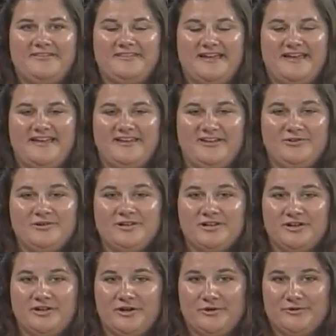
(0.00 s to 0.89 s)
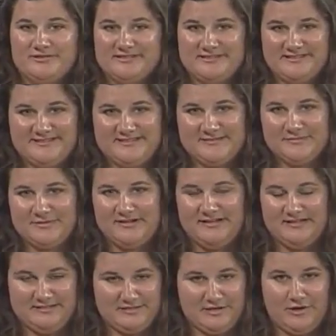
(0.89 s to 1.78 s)
out that you can go to these
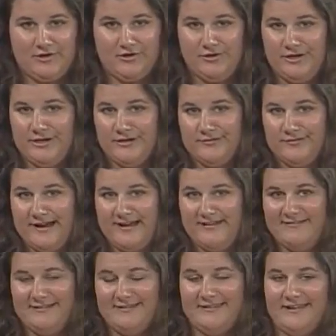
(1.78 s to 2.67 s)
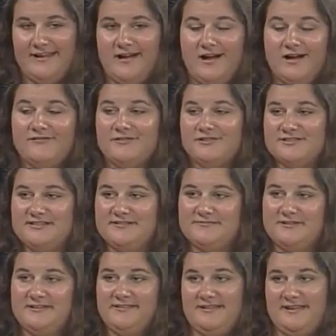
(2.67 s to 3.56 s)
springs all year round, and they offer
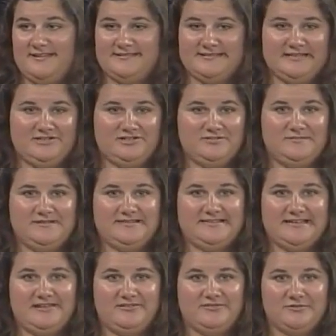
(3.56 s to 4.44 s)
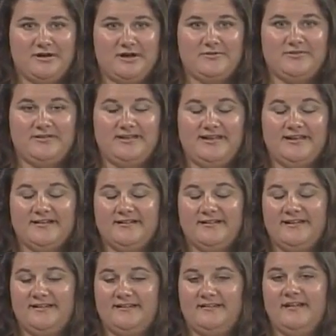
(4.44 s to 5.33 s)
different things, like Jimmy said, throughout the
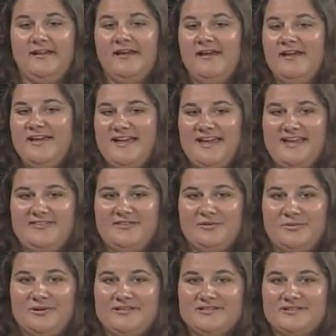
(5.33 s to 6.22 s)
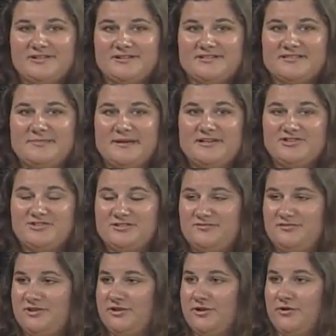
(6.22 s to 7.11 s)
year. And in the winter, especially
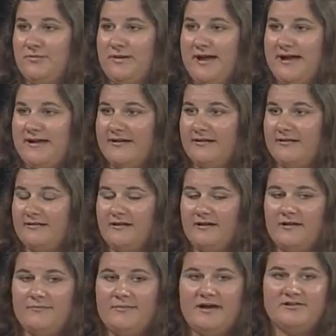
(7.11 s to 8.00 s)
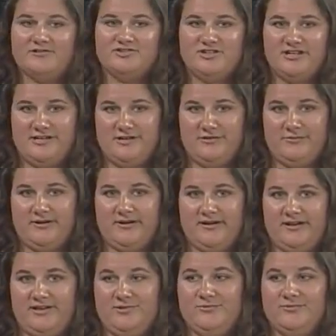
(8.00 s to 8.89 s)
if you go back uh, about
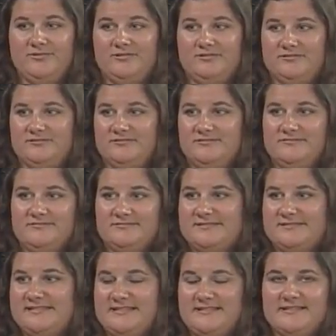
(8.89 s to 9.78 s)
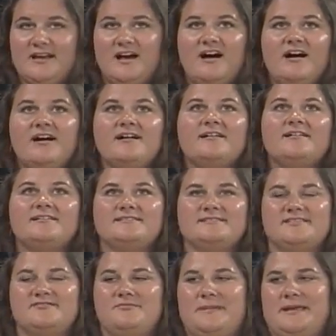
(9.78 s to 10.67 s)
January, you will see
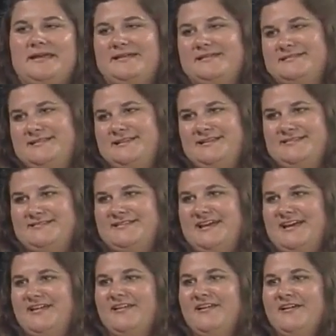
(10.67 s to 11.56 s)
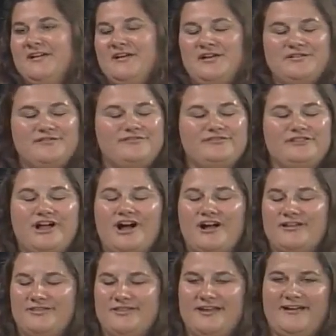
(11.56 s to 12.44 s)
tons of manatees that
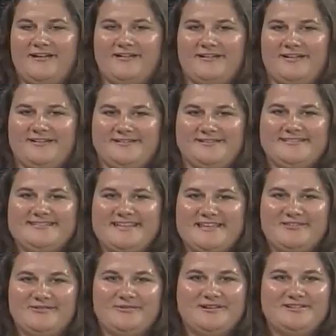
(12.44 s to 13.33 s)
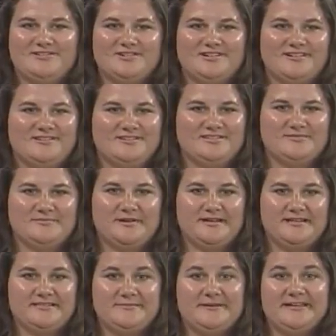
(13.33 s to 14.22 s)
flock there and stay the winter in the
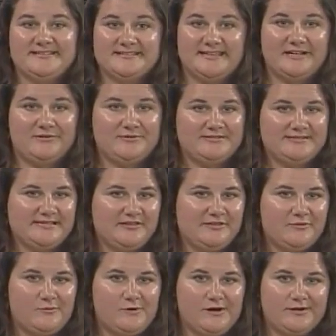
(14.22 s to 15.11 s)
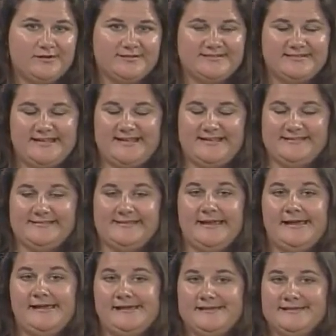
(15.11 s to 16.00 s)
springs because like we said the water stays
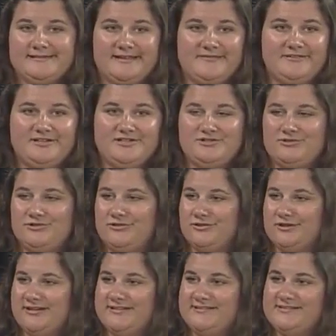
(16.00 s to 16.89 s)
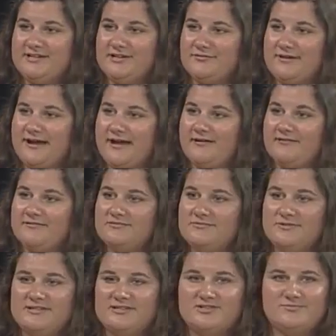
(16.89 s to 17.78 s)
72 degrees year
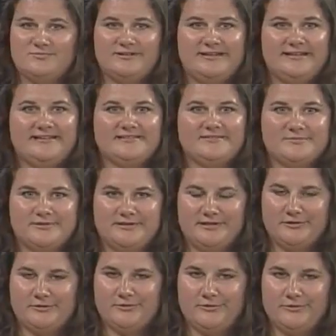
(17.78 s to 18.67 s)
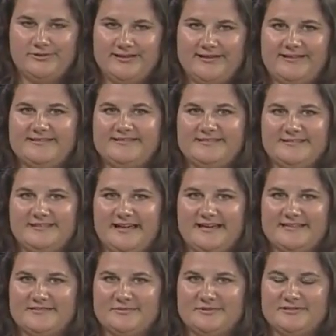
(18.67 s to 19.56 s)
round which when it gets really cold like it did
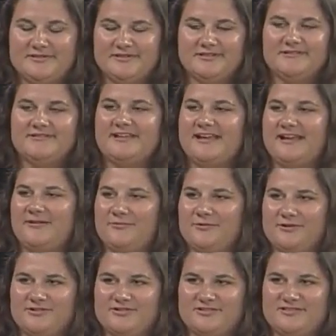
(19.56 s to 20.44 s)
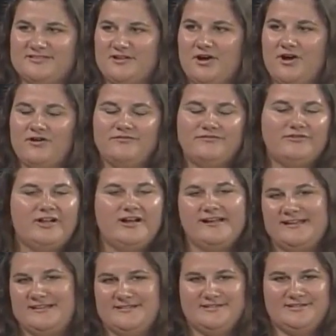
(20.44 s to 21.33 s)
last winter they were just all
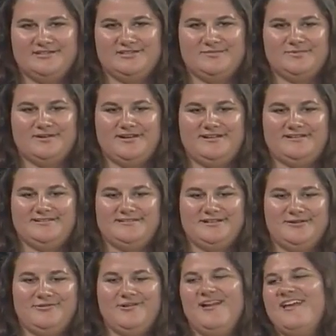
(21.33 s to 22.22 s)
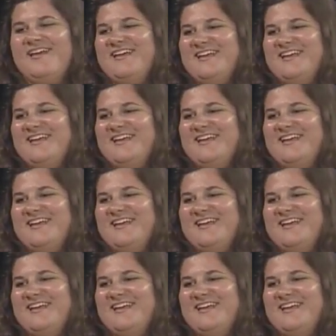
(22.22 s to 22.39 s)
flocking to the spring so